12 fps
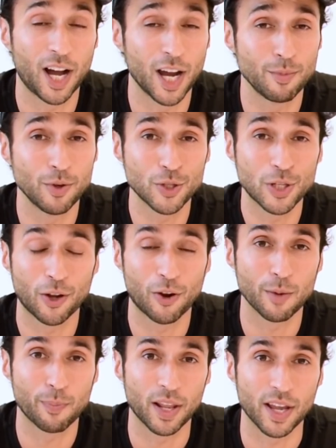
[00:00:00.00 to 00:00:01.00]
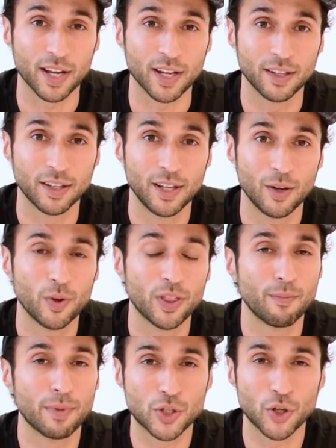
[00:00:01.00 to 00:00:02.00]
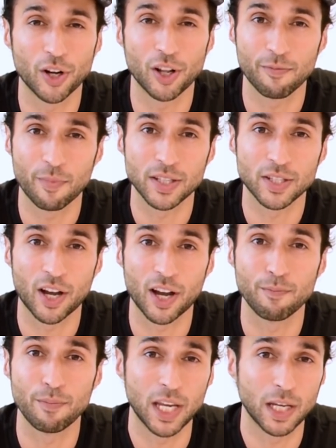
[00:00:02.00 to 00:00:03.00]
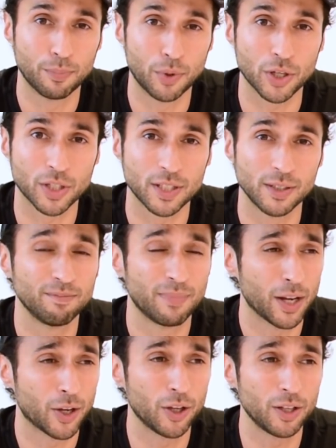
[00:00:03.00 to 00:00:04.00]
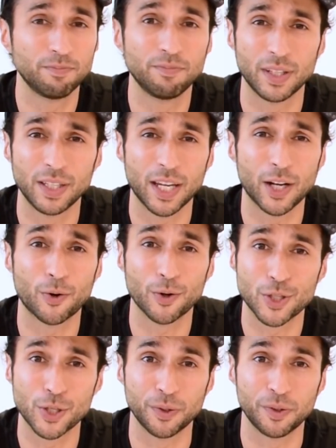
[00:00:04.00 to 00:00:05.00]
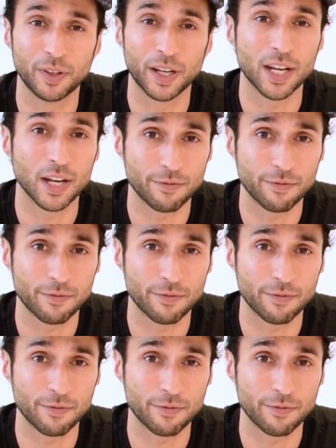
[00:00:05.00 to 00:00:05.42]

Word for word: I'm usually on a plane, with the majority of my time being booked a good year or two in